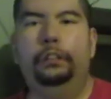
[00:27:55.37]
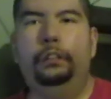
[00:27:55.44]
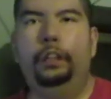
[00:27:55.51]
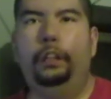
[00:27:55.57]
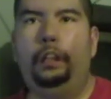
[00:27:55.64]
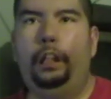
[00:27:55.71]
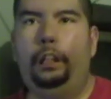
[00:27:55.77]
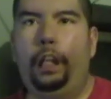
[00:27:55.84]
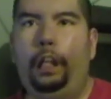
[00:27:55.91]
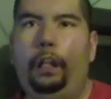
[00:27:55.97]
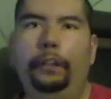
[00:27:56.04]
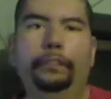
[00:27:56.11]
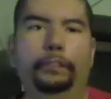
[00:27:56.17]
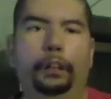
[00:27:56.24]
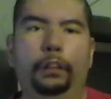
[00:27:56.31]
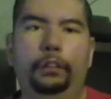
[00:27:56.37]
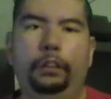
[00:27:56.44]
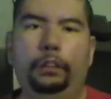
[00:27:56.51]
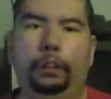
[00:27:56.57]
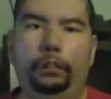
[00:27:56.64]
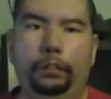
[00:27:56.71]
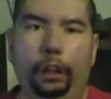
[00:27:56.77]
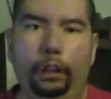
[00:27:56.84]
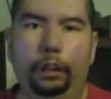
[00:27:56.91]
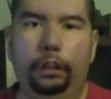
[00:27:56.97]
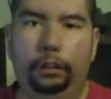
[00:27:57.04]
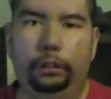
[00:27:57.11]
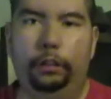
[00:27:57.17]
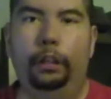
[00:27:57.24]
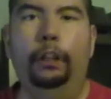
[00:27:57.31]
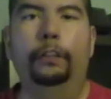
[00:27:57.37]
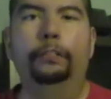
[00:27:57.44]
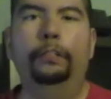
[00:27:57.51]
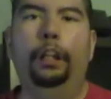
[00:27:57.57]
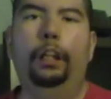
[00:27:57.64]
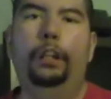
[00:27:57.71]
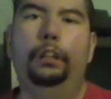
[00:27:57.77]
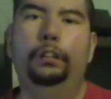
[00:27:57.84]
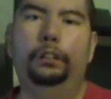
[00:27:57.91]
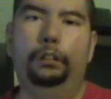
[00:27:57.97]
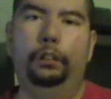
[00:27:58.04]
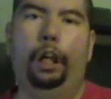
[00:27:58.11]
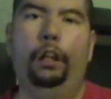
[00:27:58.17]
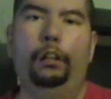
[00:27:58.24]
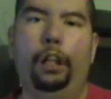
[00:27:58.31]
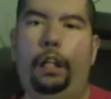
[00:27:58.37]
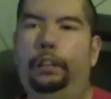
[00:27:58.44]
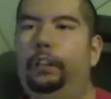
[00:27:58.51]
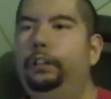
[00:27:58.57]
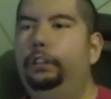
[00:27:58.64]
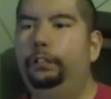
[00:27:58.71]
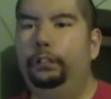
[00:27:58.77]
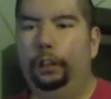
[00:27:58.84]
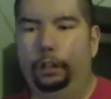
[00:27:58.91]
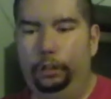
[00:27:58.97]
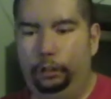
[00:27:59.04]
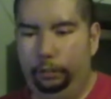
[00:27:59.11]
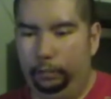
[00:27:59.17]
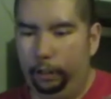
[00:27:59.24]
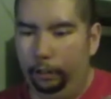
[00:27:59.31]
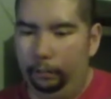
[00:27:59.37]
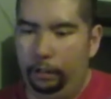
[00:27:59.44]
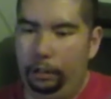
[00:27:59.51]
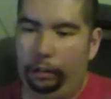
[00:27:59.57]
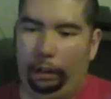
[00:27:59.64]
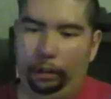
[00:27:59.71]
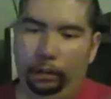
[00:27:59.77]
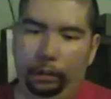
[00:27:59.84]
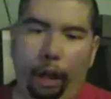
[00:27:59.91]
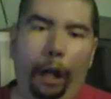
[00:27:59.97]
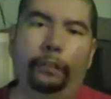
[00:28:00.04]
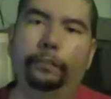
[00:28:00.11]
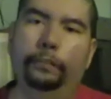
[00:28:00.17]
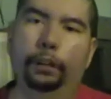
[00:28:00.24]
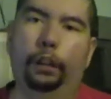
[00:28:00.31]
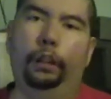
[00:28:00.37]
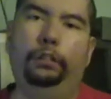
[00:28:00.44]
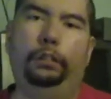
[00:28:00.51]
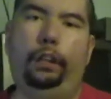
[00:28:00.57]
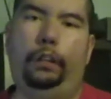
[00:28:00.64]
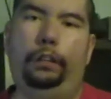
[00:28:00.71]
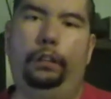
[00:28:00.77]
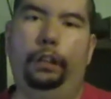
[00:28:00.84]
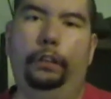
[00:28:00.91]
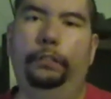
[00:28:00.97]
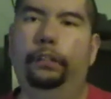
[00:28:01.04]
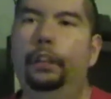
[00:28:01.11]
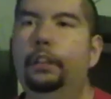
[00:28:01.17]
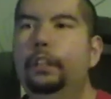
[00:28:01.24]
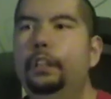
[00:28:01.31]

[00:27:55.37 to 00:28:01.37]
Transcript: Did I like it more than the first film? No. I think the first film is a lot more effective.